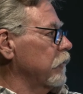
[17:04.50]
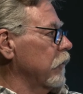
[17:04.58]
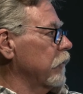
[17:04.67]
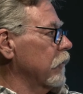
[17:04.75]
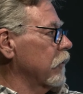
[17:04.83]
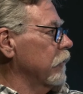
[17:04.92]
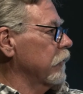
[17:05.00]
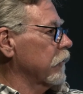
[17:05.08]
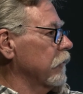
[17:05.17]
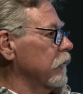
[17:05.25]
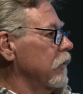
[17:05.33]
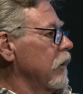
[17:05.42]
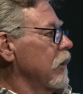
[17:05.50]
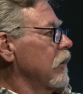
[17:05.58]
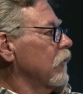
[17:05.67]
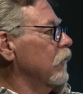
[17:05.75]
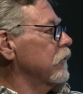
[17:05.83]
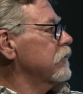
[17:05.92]
people come through,
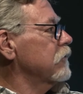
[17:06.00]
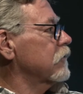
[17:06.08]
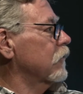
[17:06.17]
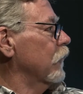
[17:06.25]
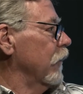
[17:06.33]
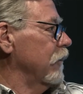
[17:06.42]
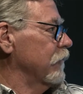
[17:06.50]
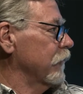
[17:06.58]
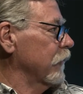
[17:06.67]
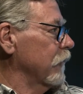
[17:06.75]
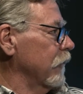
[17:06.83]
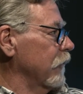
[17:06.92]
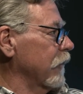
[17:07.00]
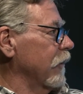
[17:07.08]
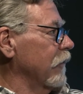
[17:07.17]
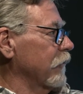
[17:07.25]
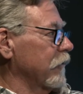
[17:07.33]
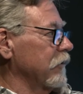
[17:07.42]
which is great for a little
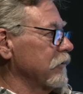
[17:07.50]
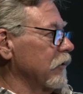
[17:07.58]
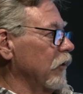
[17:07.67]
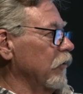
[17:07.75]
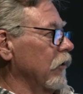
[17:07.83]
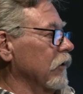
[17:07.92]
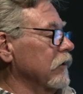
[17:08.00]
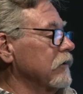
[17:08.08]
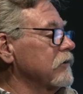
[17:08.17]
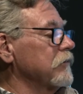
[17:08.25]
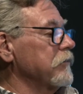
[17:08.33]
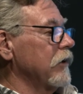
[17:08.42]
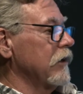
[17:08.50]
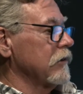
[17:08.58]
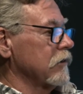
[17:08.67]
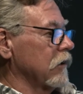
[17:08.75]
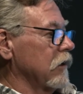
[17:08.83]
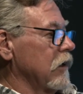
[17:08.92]
gallery in Tomball. It's
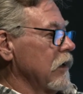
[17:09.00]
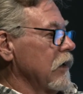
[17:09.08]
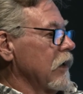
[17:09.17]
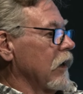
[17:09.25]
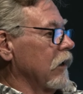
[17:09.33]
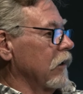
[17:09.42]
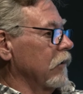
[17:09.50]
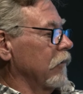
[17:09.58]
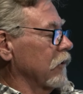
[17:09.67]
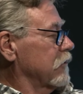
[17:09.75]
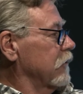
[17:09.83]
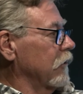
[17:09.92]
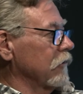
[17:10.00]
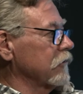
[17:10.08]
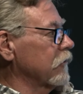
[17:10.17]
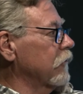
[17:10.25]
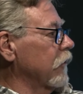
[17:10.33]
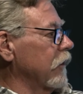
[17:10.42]
amazing. Our sales
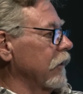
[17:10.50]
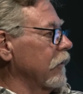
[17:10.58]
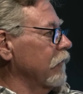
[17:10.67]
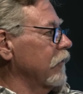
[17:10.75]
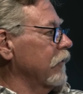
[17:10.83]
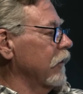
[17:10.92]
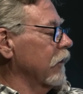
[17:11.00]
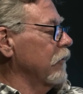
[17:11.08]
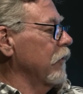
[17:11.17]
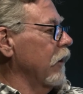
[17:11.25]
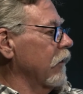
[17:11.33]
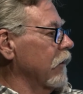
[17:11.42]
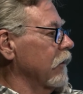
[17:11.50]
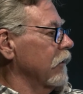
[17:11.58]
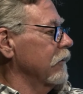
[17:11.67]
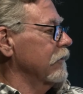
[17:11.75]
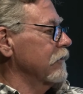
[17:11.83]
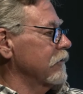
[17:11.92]
are great. Everything about it
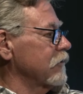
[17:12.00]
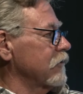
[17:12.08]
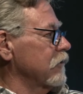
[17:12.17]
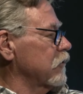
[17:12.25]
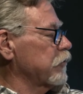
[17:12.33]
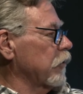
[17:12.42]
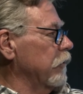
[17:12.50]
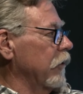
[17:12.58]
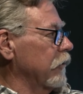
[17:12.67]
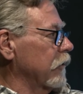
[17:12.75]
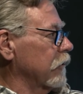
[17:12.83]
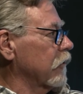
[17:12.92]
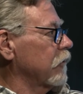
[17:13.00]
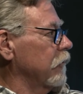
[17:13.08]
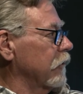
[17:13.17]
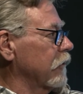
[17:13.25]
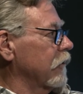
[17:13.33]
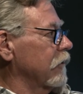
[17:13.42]
is just promoting the
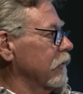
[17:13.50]
community.